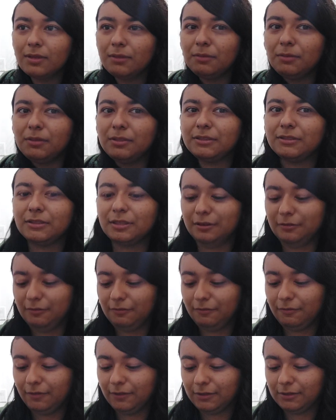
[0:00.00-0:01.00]
Because he
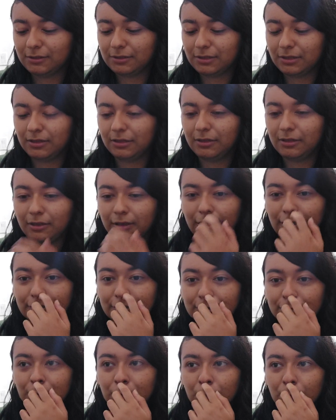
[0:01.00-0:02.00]
feels like he
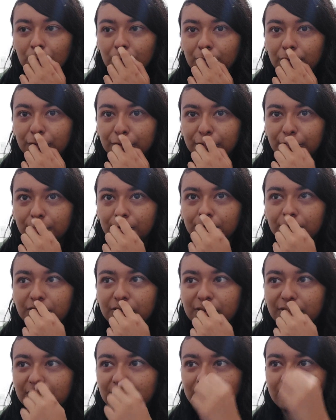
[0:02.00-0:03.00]
has no other
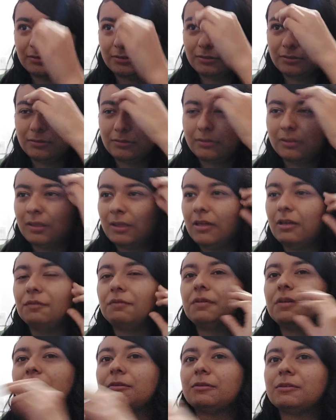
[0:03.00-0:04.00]
choice
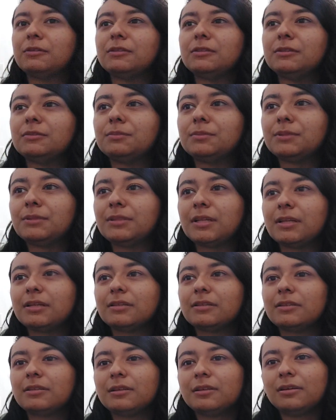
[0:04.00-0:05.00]
if he wants to
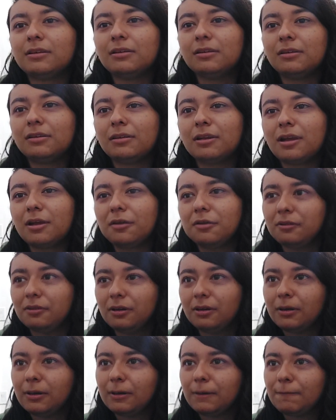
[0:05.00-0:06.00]
protect uh,
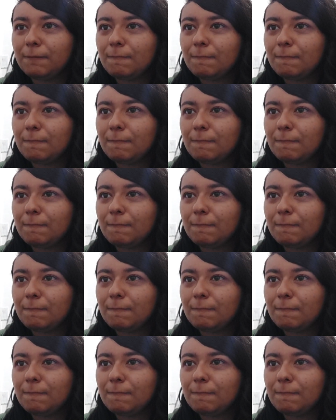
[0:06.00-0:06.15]
Nayuta.